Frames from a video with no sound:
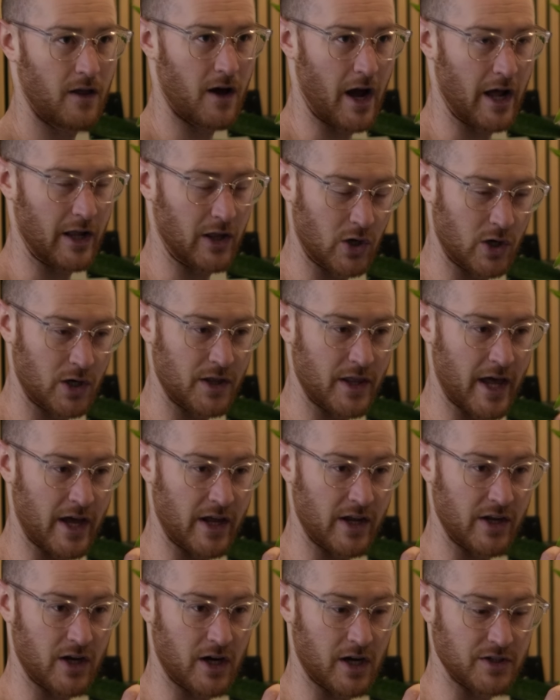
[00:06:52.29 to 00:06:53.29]
I learned
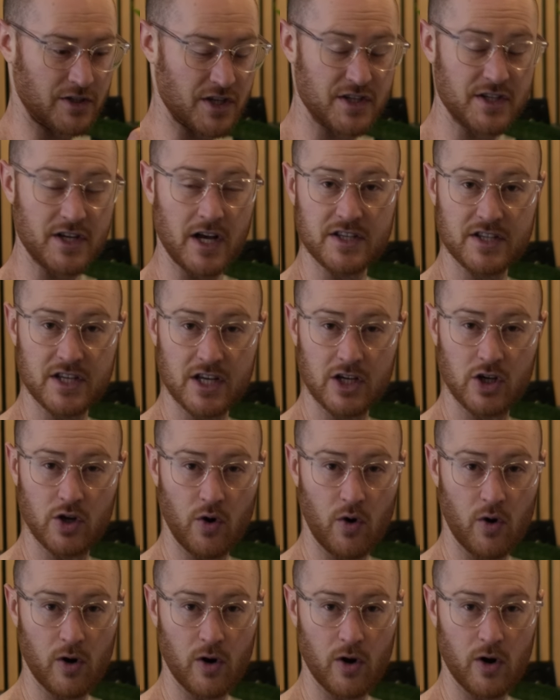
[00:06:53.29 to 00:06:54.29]
that discussing
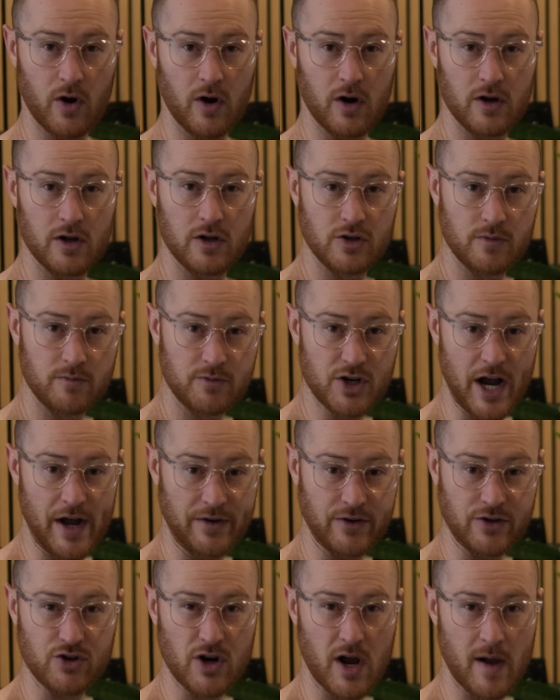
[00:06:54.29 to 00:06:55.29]
your
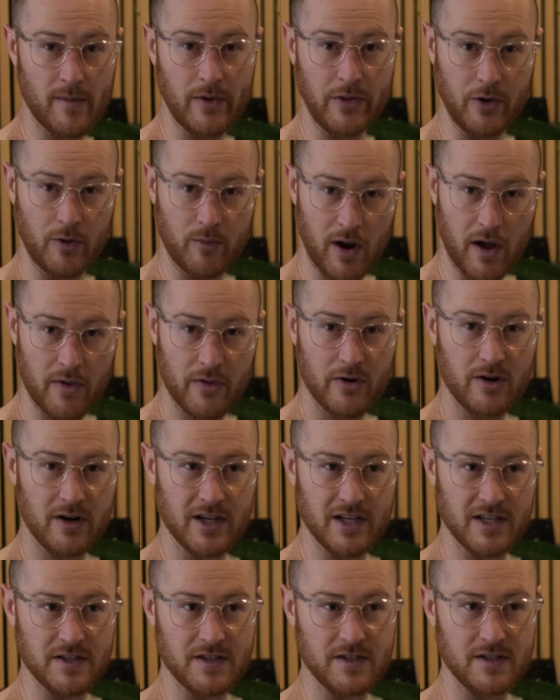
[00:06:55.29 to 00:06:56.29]
childhood trauma with your brother
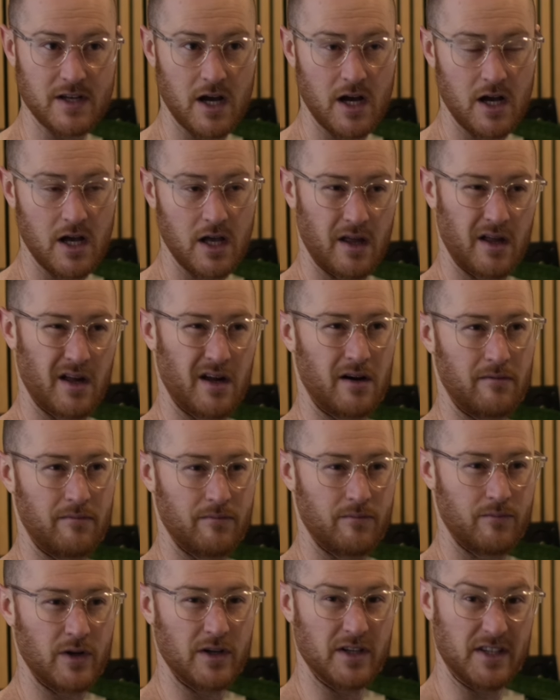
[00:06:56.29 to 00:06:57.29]
is
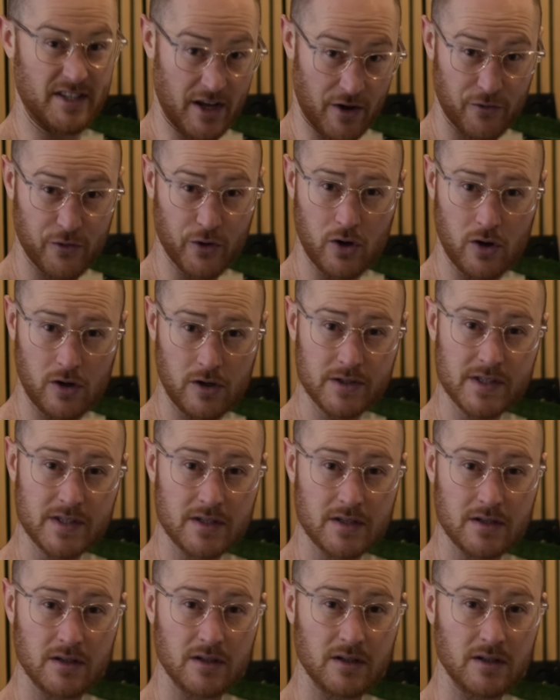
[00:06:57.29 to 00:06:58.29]

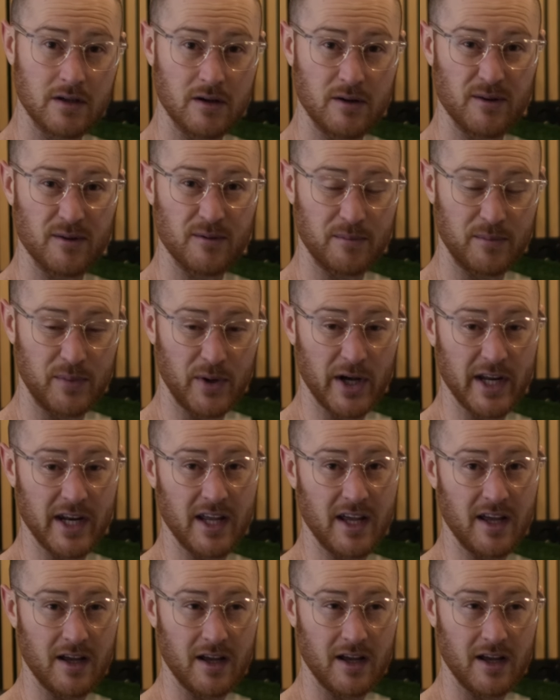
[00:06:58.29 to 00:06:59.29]
difficult, but